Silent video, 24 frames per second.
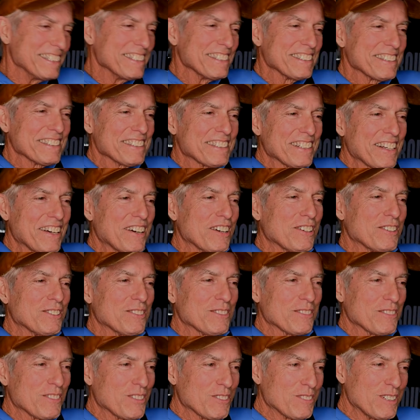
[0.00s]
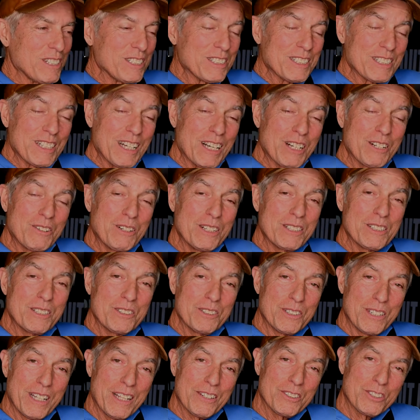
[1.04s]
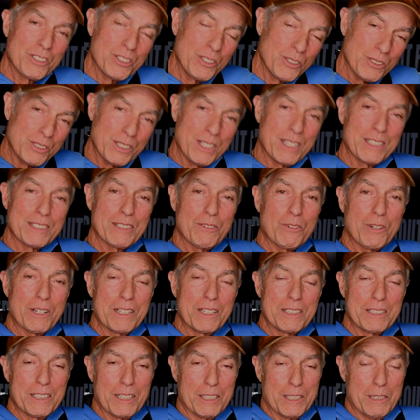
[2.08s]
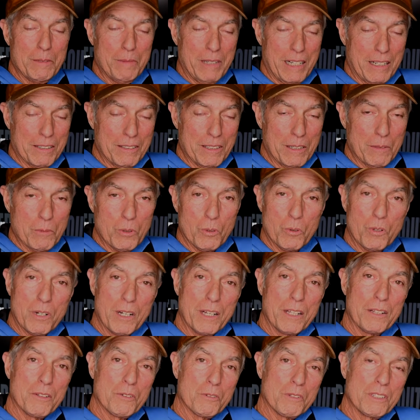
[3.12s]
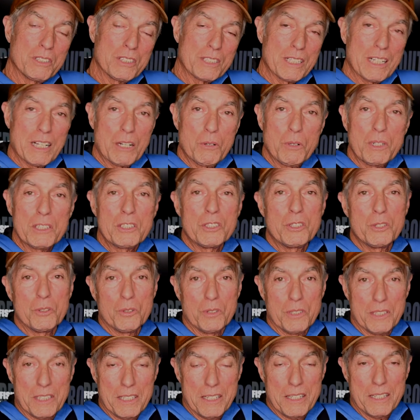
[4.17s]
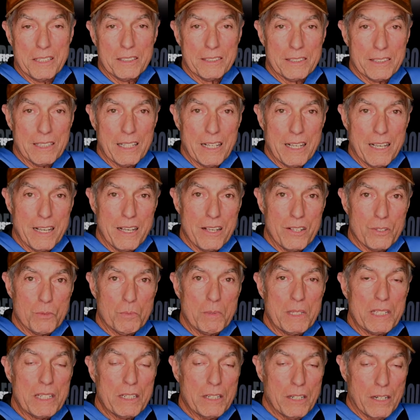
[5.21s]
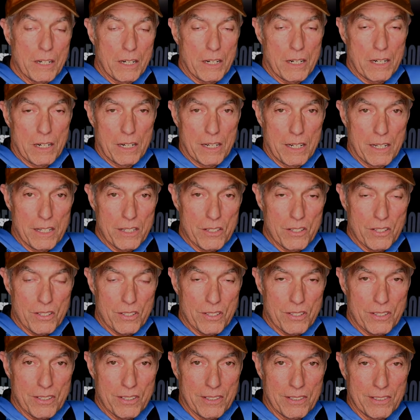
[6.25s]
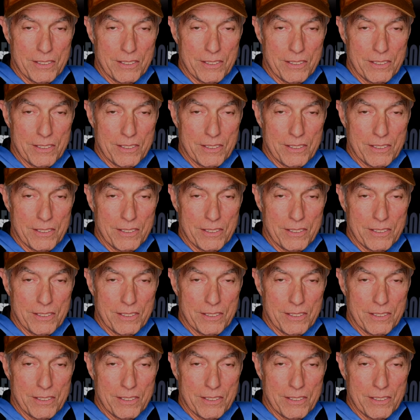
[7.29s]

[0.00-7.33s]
So the reason I quit doing that, there's two things I want to tell you about. Number one, the reason I quit doing this is because,